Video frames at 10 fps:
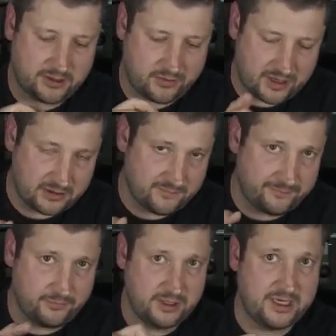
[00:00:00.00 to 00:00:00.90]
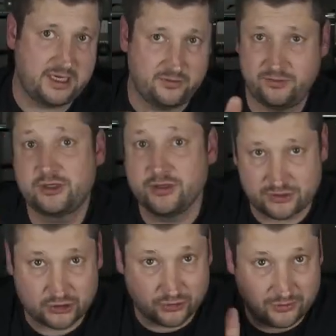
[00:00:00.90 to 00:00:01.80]
crank them fully in, which you
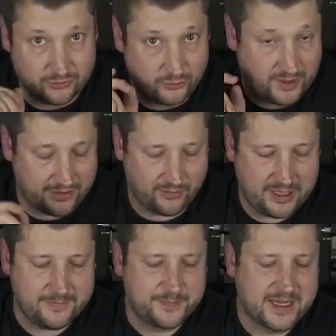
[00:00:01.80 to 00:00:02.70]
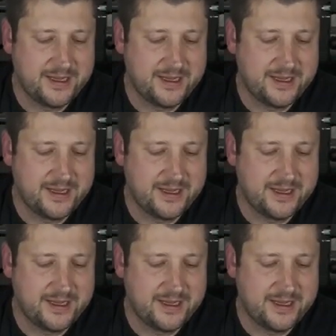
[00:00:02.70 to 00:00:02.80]
shouldn't do, by the way,